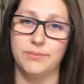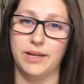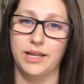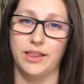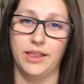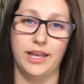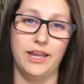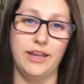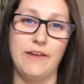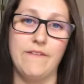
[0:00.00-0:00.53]
my
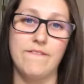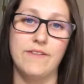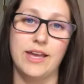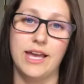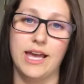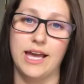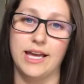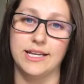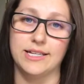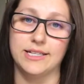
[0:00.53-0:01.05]
life
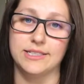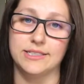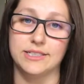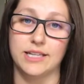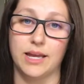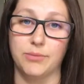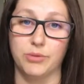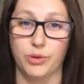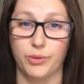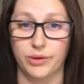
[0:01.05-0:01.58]
as
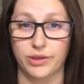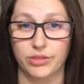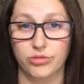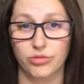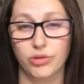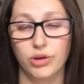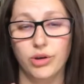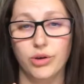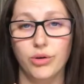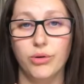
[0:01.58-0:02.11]
I'm going
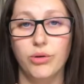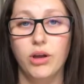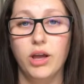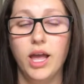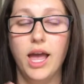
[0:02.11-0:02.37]
through.